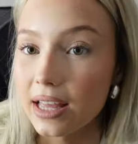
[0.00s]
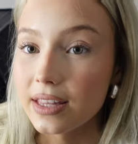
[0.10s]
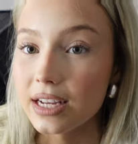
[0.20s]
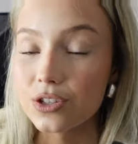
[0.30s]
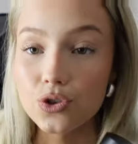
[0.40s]
in
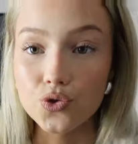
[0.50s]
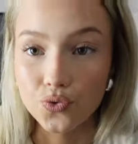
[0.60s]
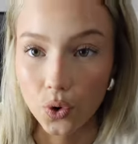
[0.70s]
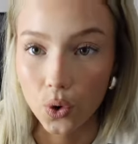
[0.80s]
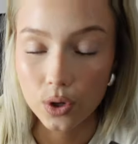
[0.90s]
these
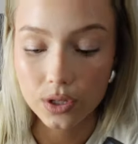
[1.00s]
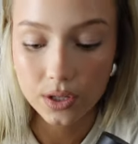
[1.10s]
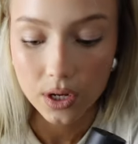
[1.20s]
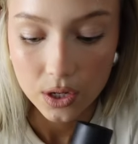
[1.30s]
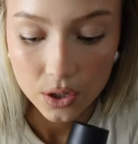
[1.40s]

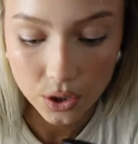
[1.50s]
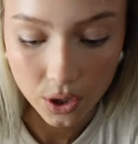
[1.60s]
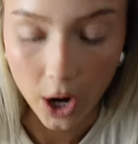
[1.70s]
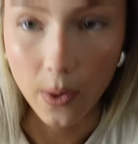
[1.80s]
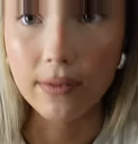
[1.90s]
drawers. So
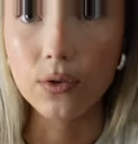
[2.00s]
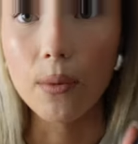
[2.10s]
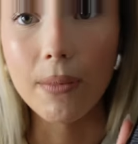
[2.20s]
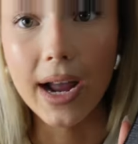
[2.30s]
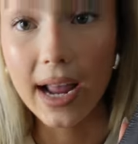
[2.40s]
I've got
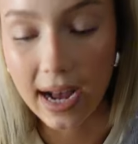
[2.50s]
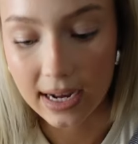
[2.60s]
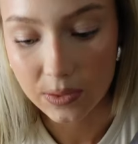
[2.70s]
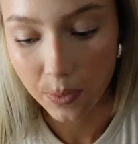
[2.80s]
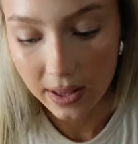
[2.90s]
my
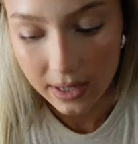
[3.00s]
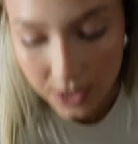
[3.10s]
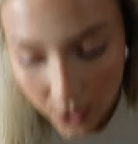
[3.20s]
hairspray that needs to